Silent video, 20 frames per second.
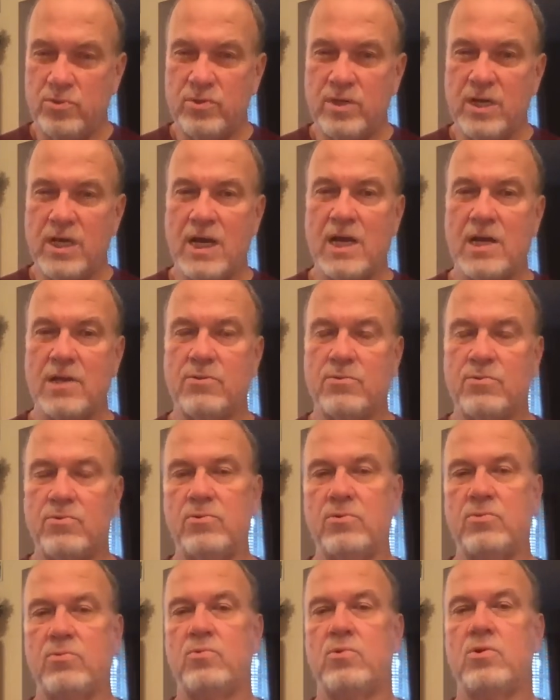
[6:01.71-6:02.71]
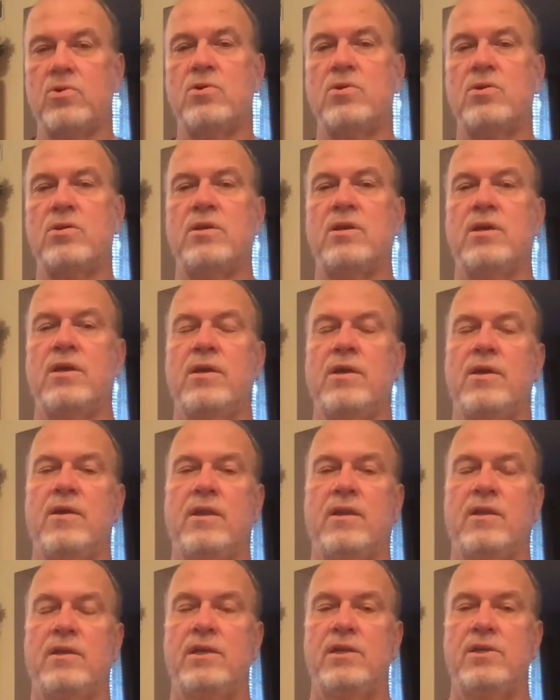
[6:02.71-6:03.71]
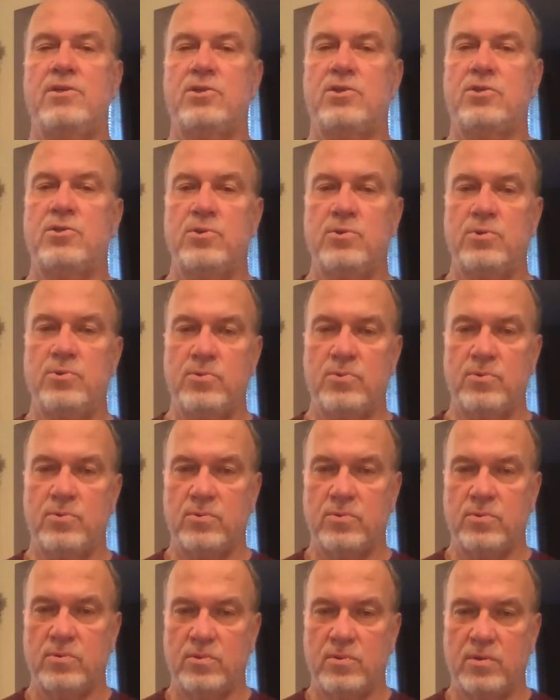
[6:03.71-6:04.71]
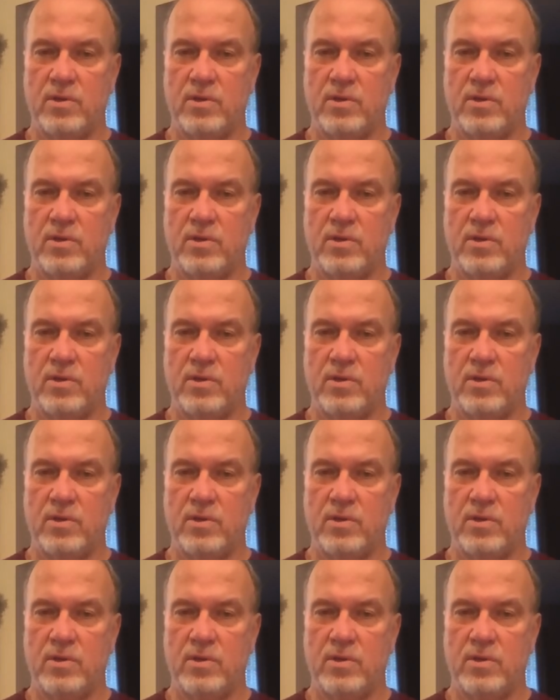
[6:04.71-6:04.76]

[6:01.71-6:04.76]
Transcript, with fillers: God through the word leads to